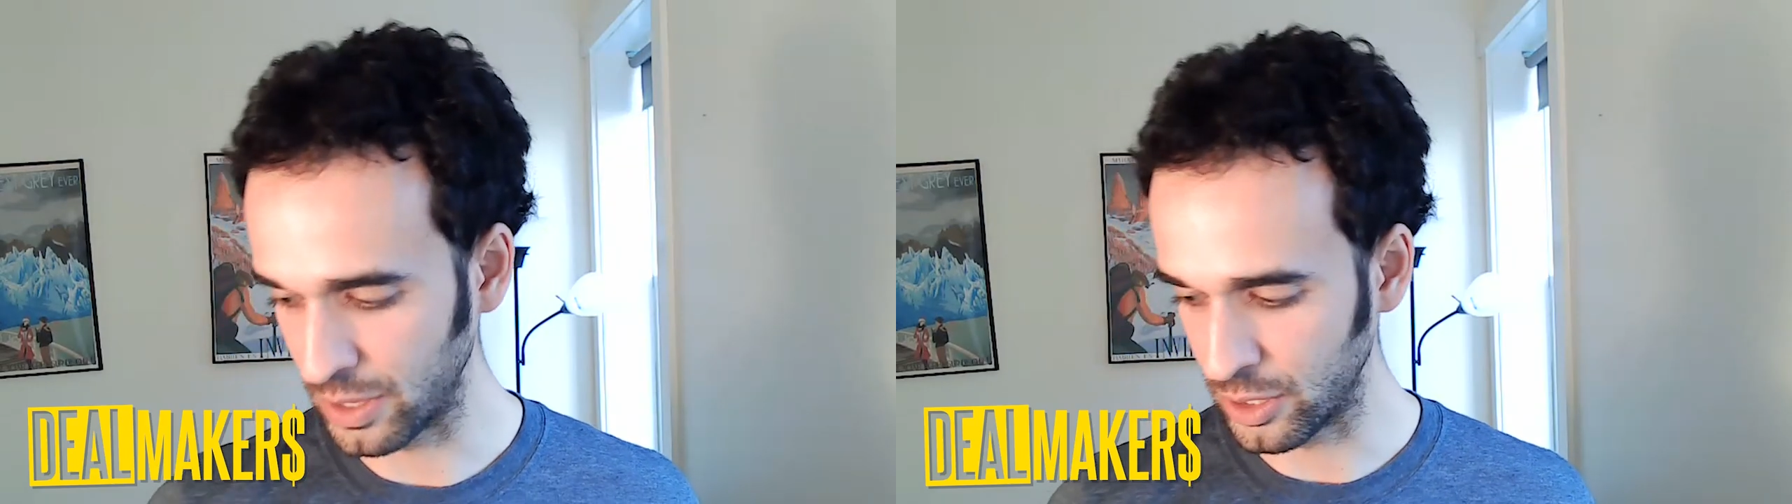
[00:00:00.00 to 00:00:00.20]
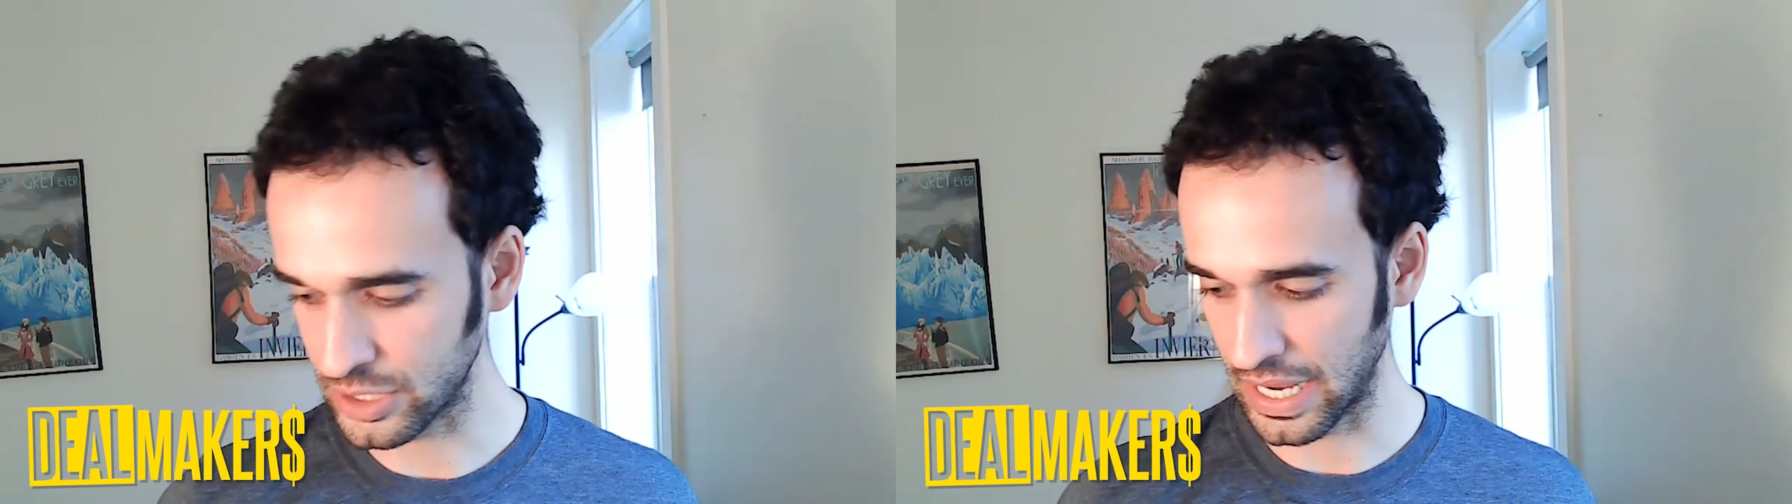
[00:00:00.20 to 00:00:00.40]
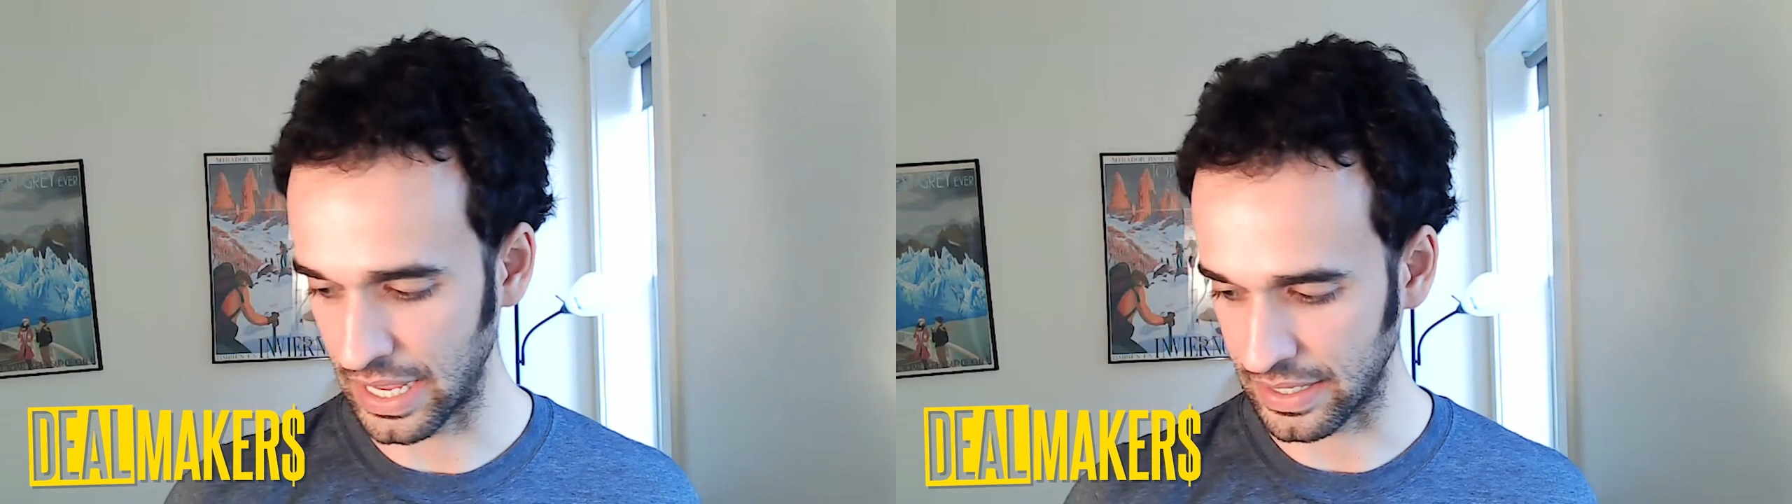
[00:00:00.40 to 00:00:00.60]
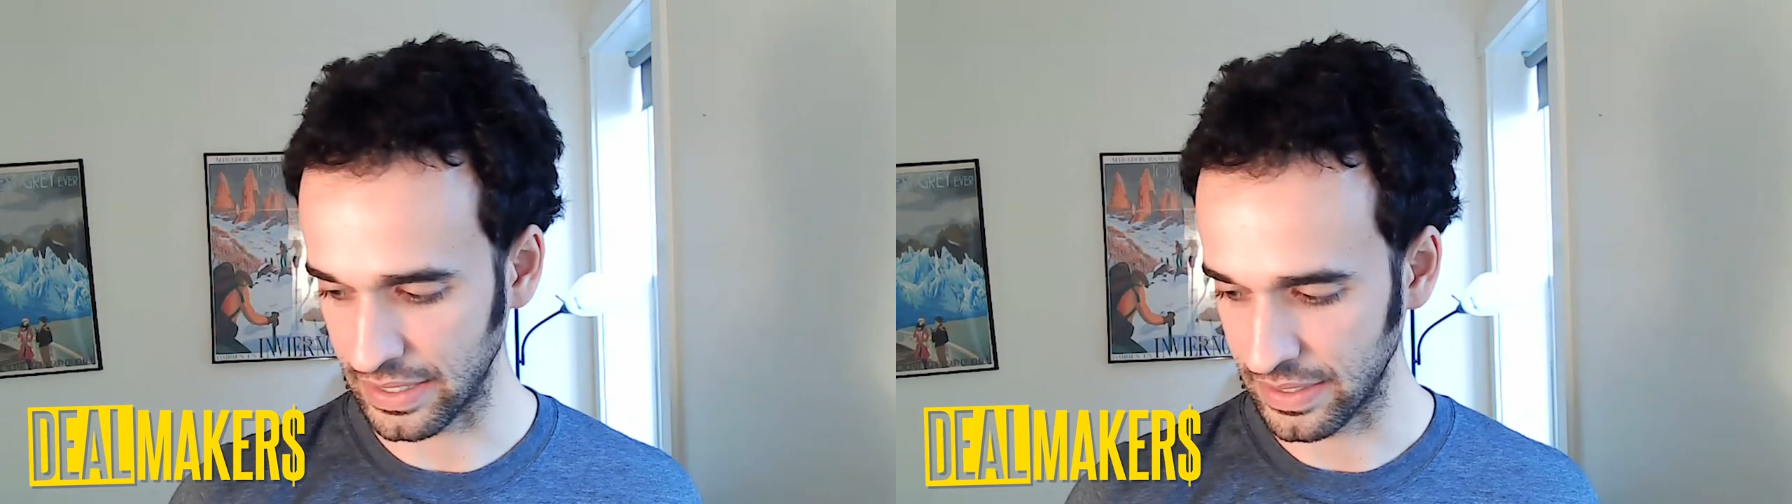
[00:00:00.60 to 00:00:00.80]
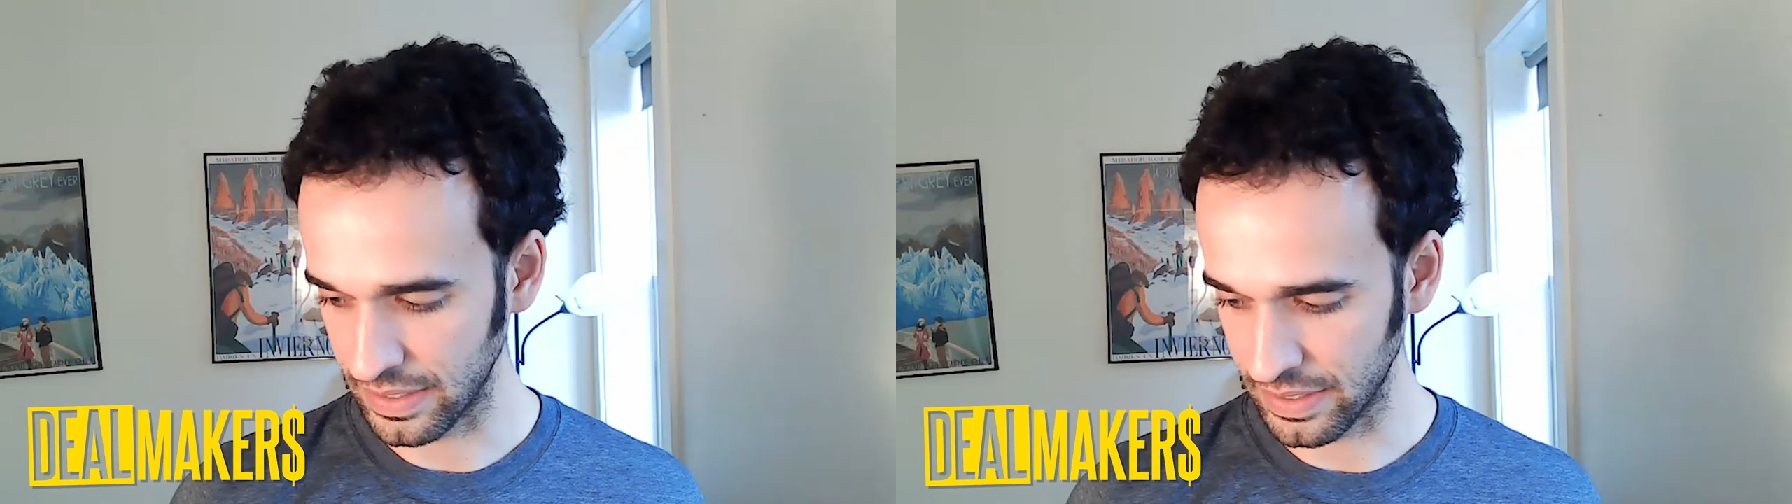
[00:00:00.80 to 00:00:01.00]
world looks
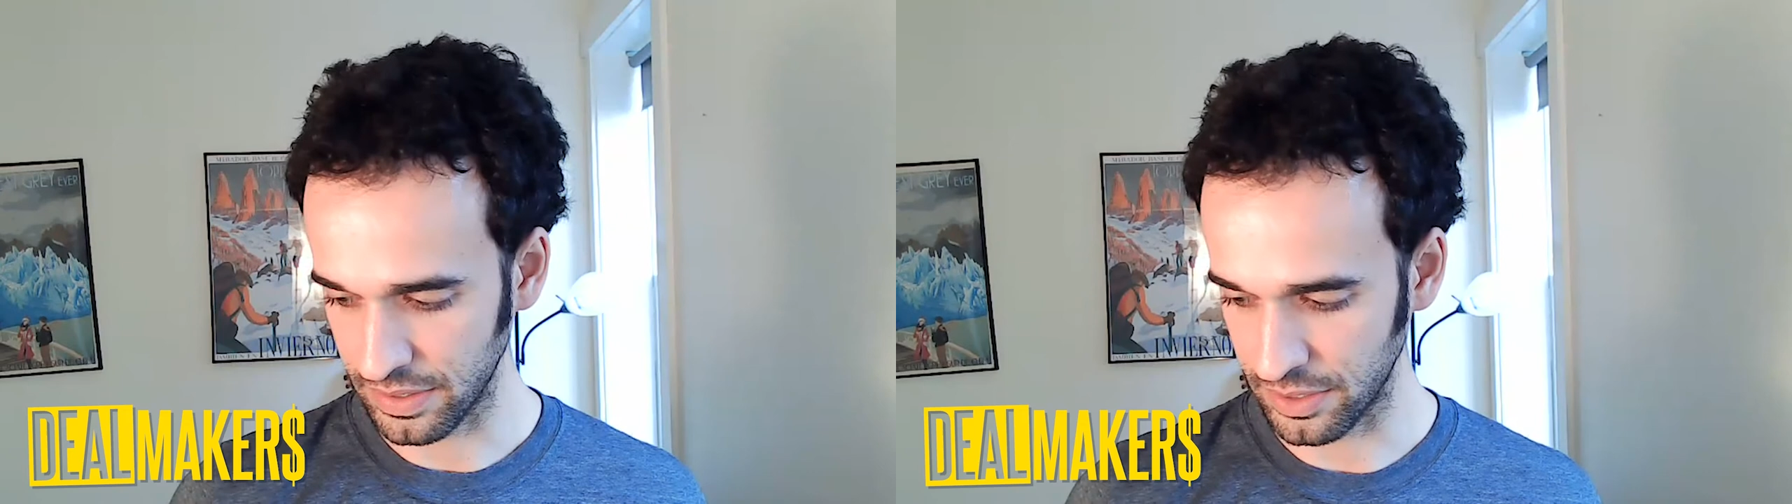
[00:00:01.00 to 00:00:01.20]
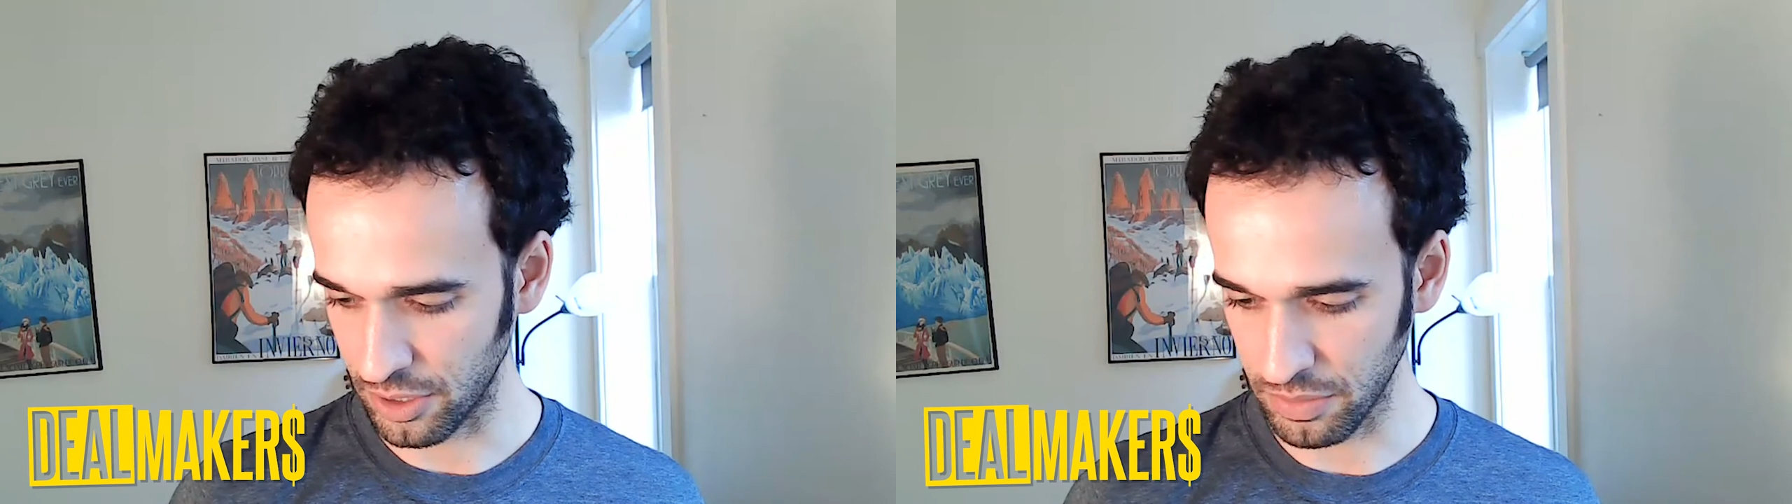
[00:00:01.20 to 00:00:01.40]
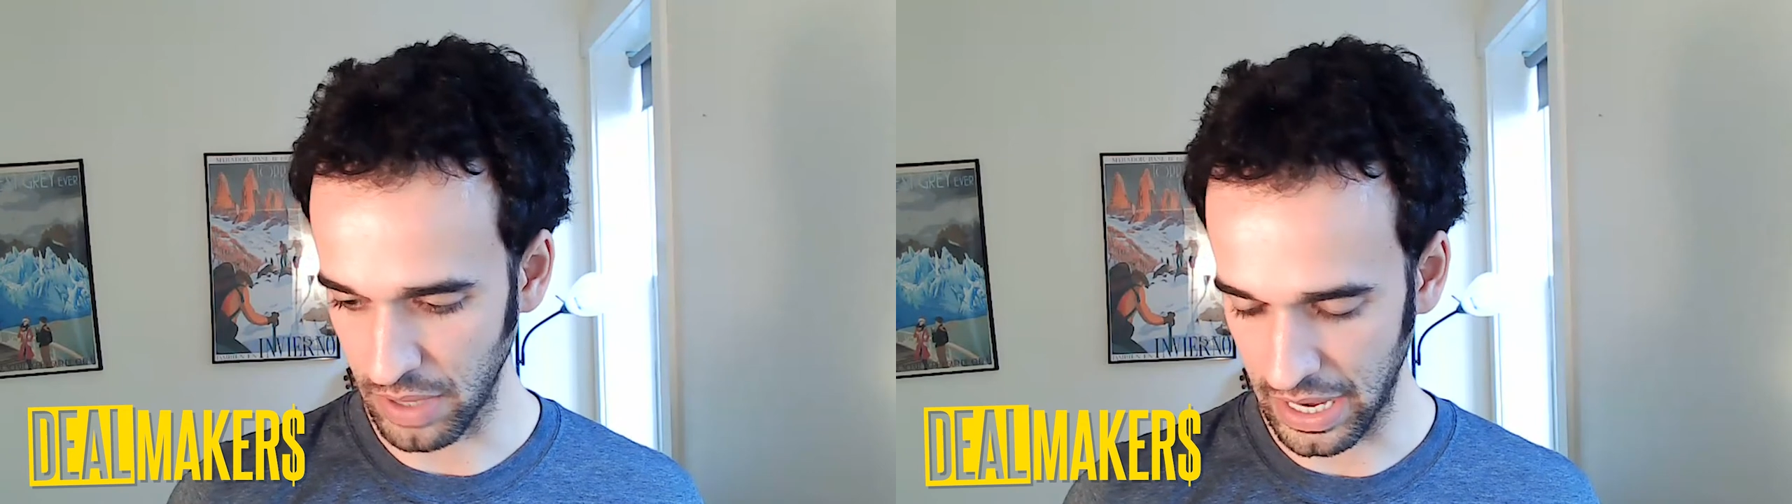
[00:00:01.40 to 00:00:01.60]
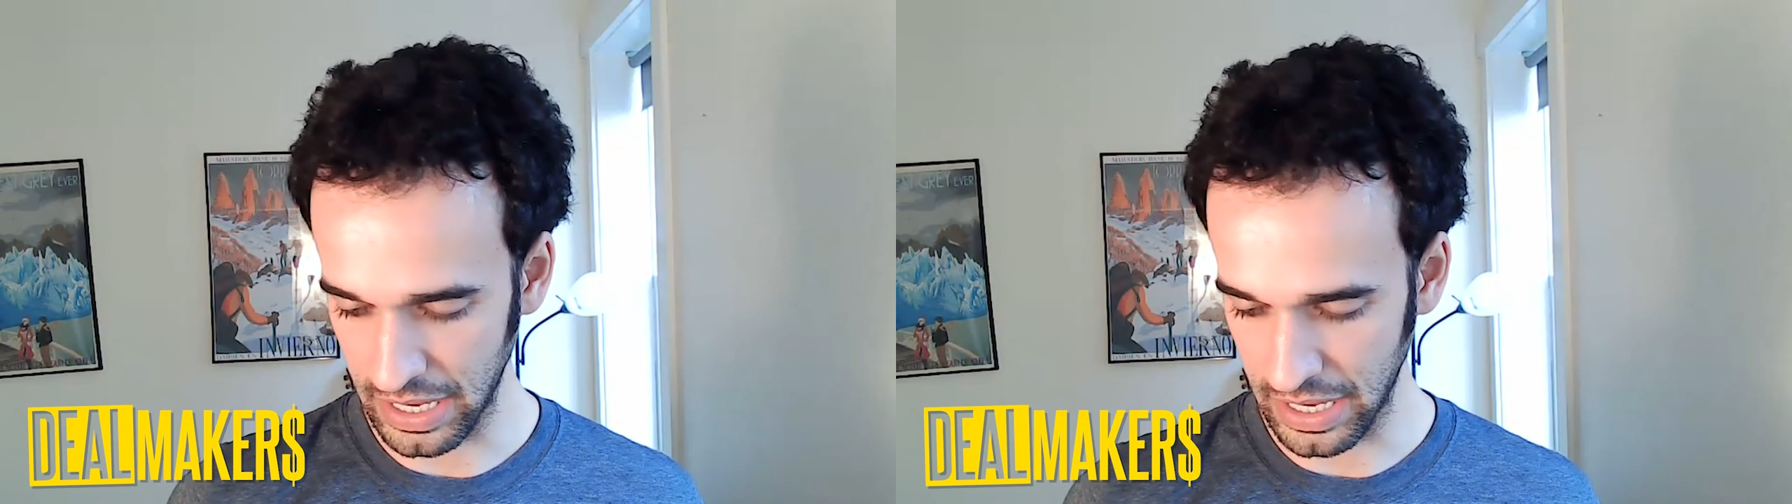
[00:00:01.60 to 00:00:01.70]
like, you know,